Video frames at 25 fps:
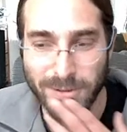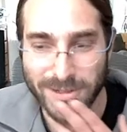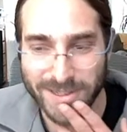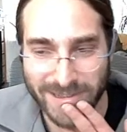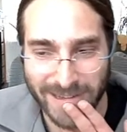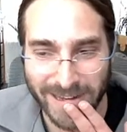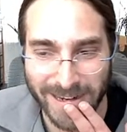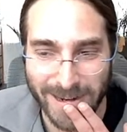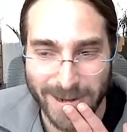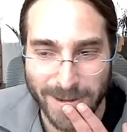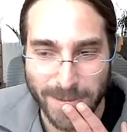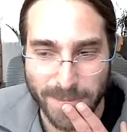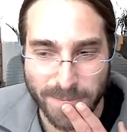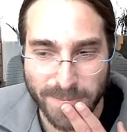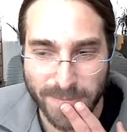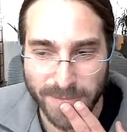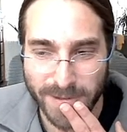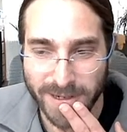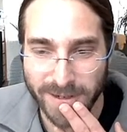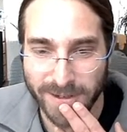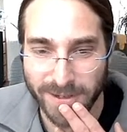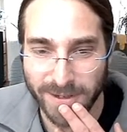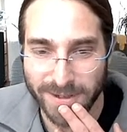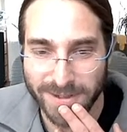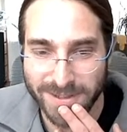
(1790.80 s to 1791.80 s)
it's like a
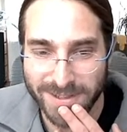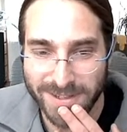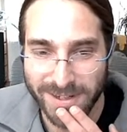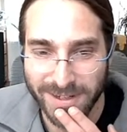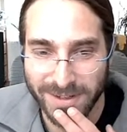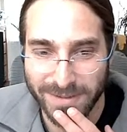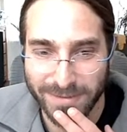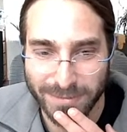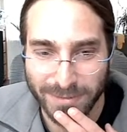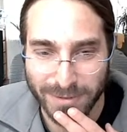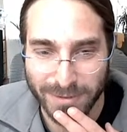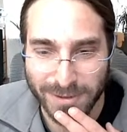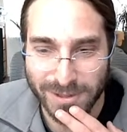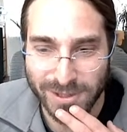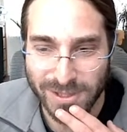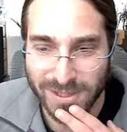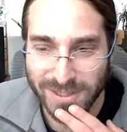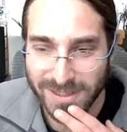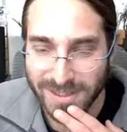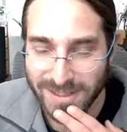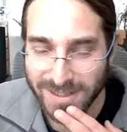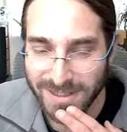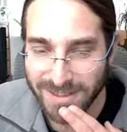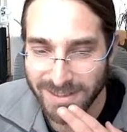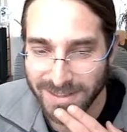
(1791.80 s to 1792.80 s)

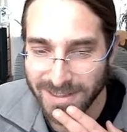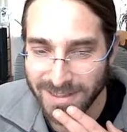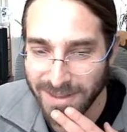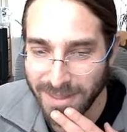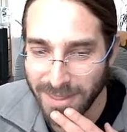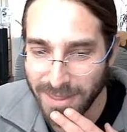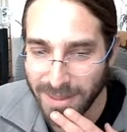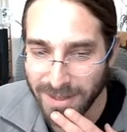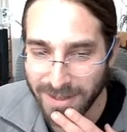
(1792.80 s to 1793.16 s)
conversion.